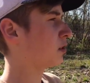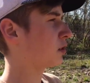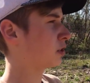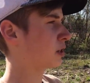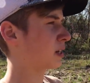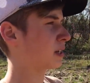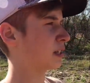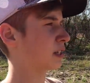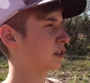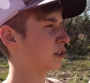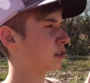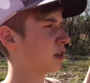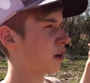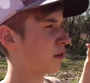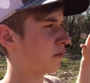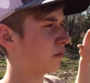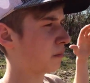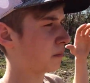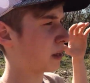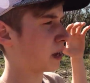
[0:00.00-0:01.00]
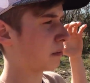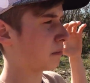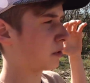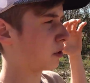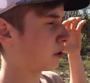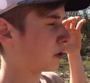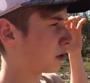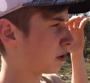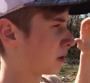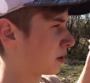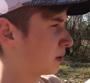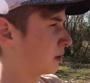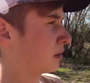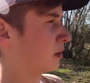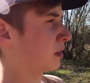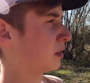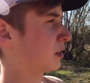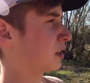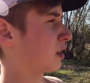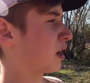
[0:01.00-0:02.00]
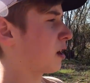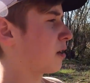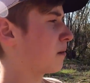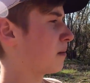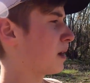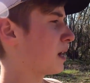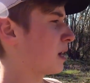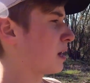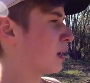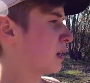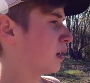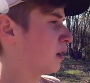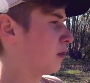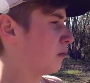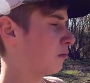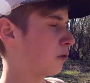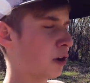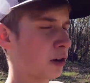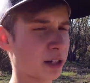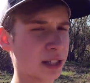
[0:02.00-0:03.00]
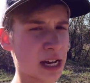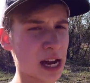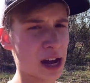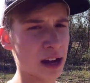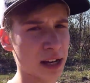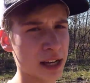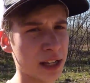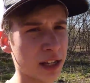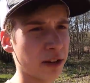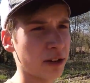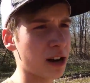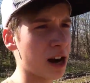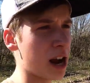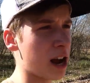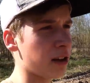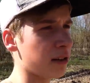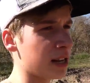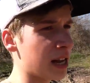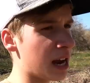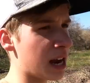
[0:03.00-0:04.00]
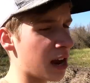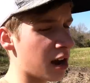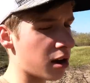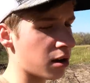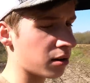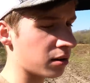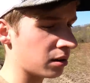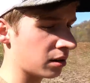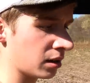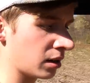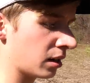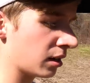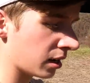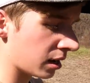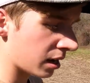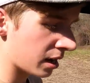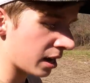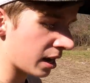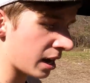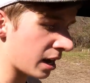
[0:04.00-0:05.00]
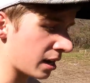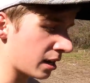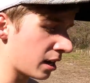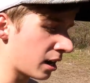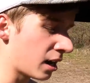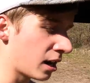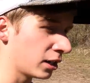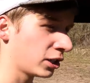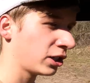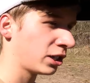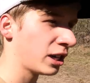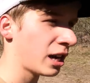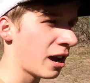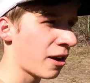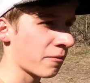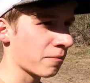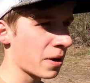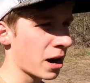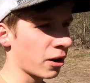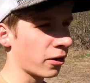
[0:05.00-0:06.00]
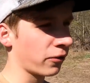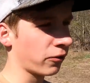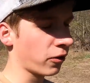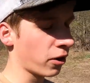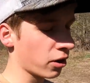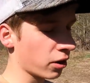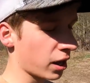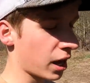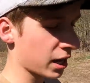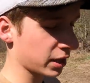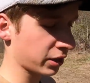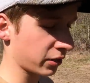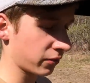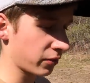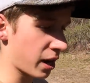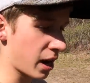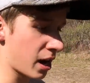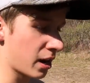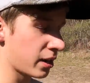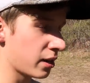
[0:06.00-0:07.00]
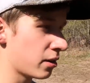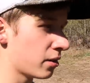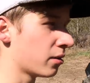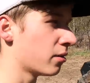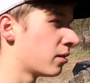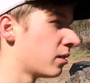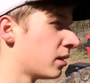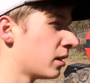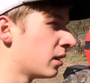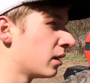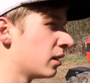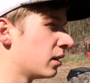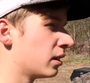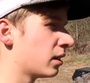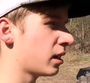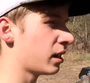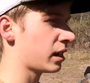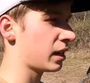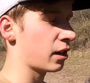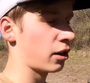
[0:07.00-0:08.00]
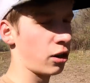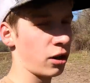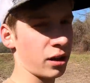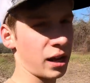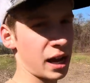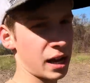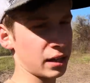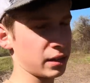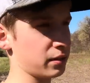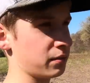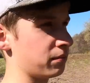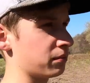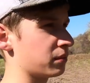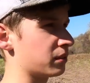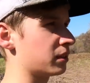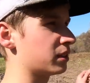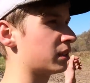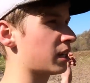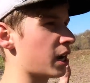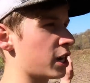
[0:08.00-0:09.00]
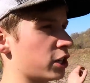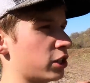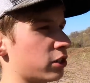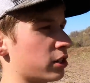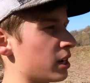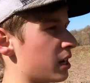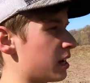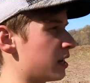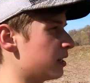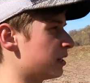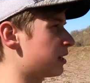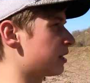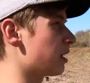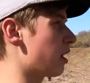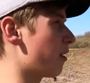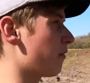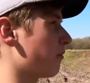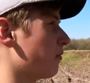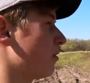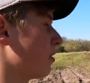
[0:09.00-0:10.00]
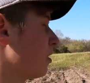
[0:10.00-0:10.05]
nutrients and stuff from that manure. It's gotta be worked down in the ground now and uh, it should have better fertilizer value. So get all that nitrogen and stuff